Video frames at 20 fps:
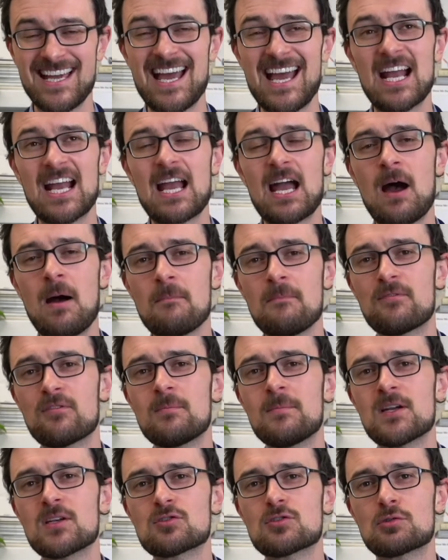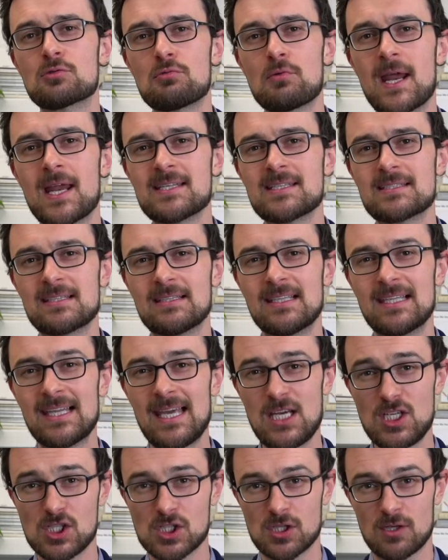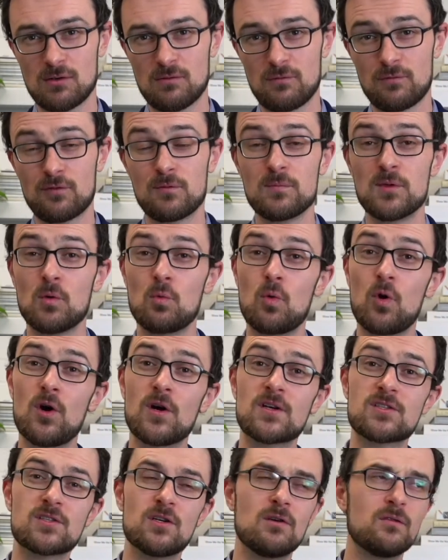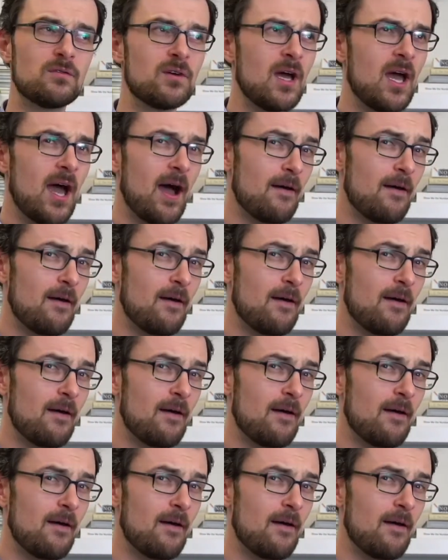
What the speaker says: come from a translation from the works of